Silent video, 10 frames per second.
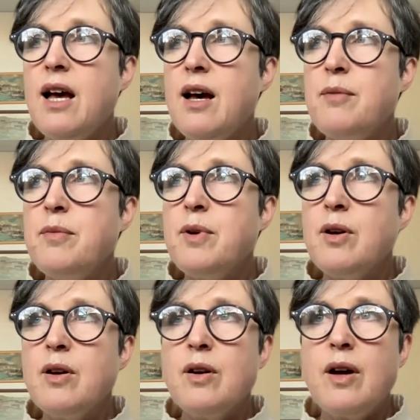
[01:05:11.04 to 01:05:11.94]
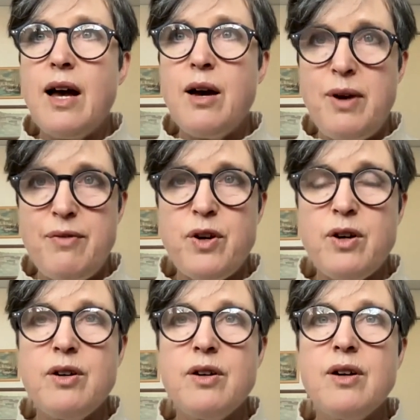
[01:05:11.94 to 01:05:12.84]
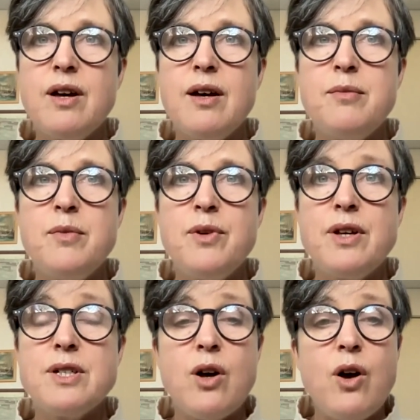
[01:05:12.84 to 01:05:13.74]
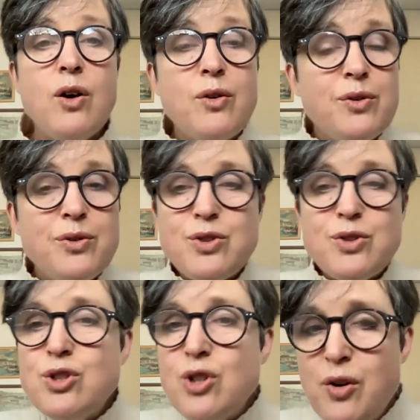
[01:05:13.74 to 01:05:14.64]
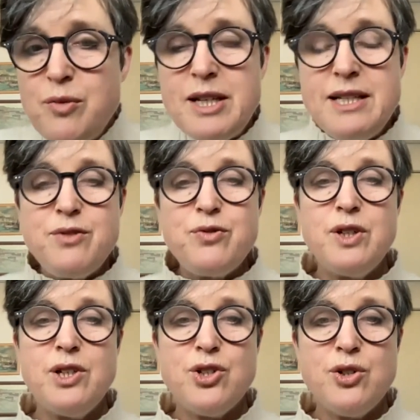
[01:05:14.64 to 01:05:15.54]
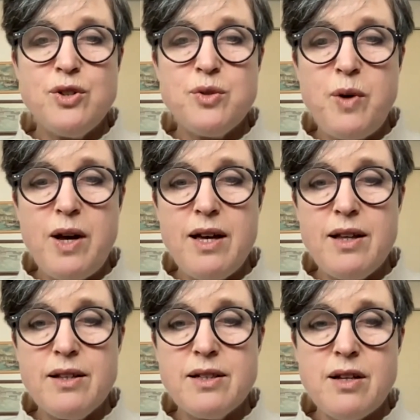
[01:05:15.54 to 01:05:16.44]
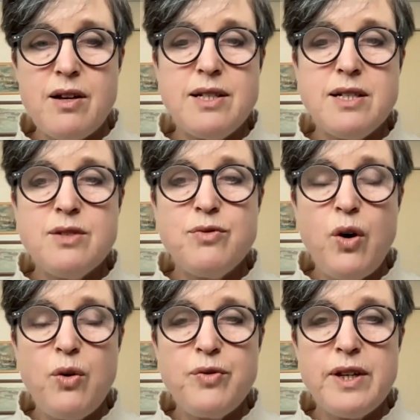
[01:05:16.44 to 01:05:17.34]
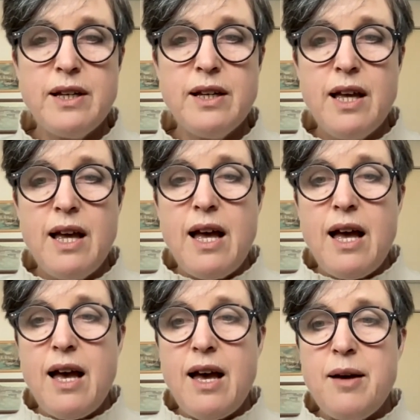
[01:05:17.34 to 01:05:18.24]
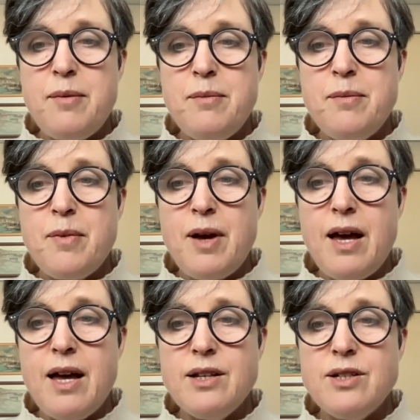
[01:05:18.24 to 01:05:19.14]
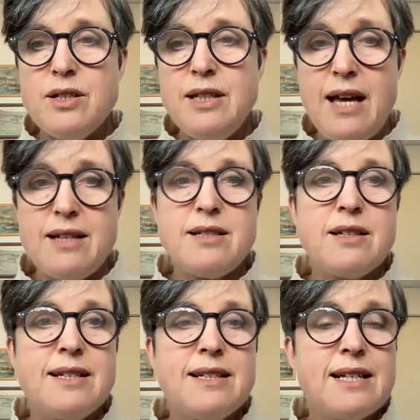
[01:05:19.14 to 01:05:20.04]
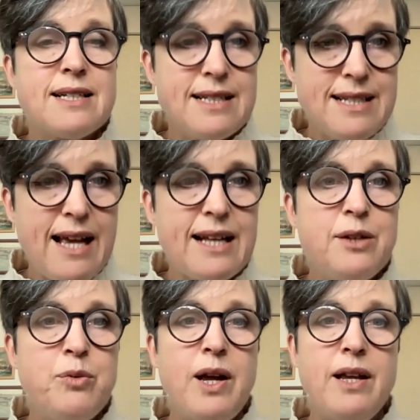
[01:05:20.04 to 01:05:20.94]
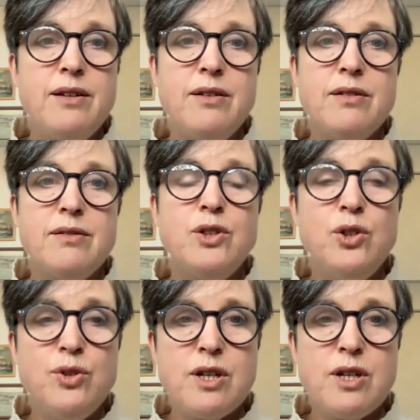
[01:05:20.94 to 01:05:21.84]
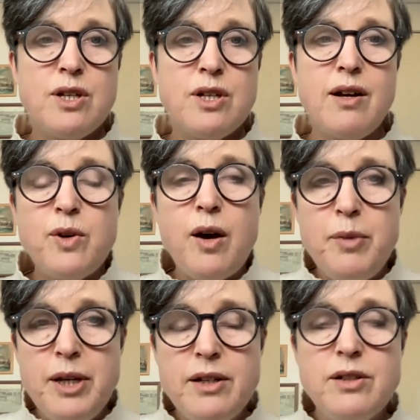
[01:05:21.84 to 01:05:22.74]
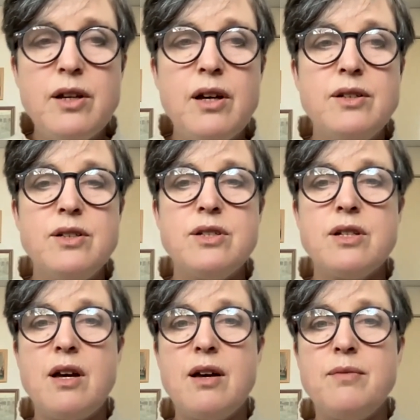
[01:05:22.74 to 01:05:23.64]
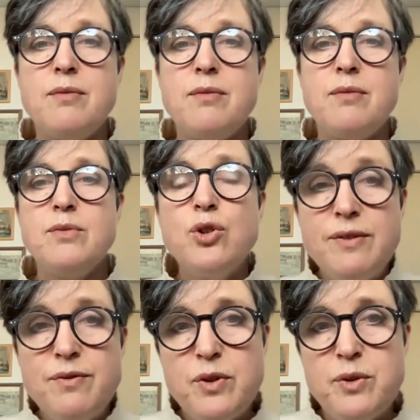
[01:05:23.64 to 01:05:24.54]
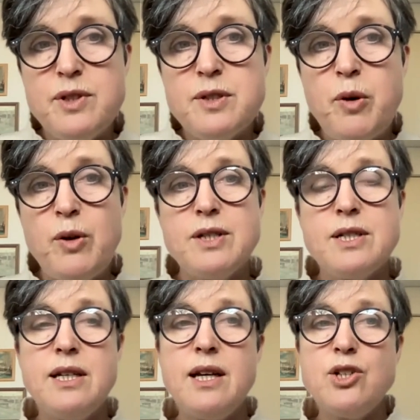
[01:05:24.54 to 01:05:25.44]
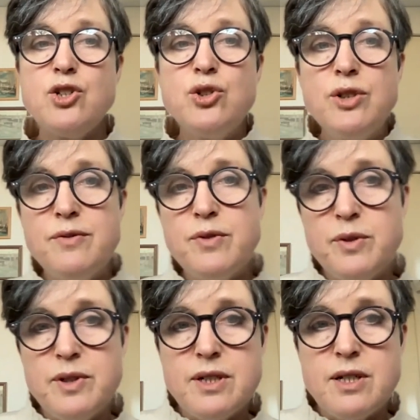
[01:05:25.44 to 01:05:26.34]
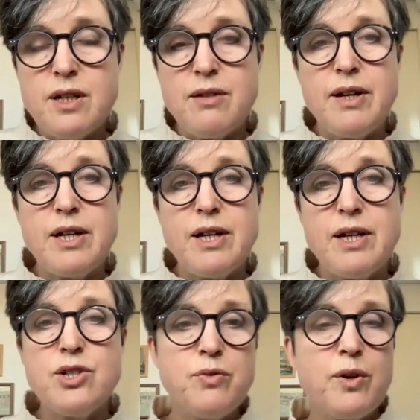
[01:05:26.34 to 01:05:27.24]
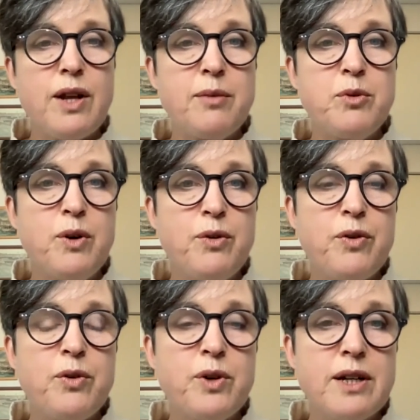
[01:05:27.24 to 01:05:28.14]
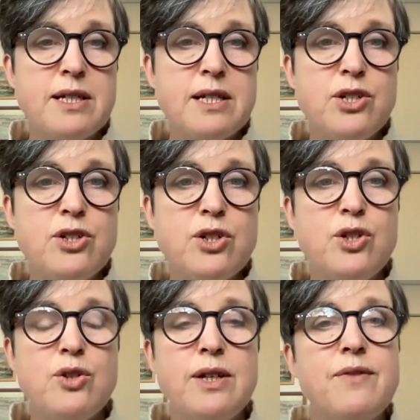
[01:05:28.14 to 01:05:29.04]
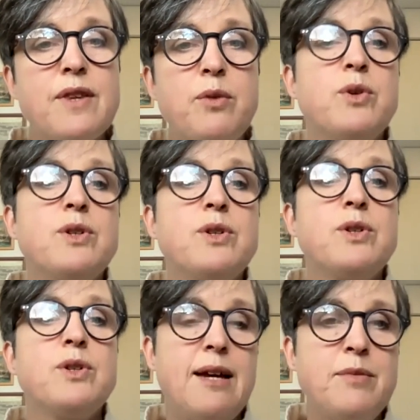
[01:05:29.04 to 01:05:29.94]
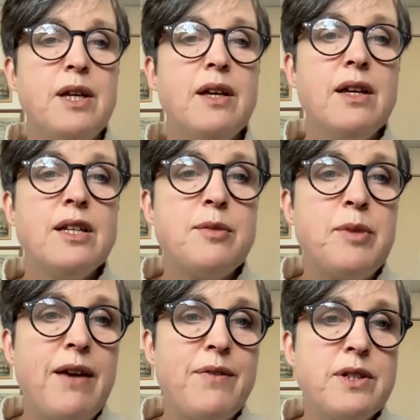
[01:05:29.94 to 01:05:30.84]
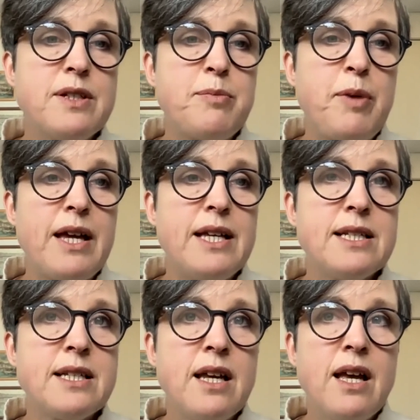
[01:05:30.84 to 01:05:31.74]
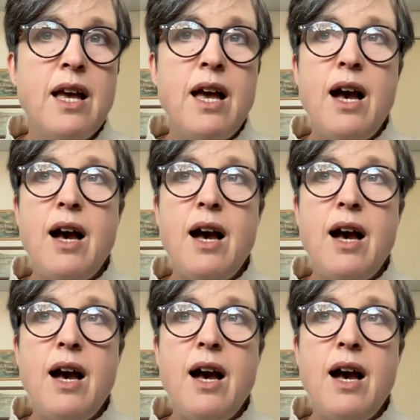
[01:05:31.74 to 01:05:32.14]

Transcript: Um, however, um, there's a, so many different issues where the science is evolving. Um, and yes, that's exactly when new science will come in and, and um, should influence policy and should influence the direction of what animal welfare organisations are doing if they want to claim to be evidence-based.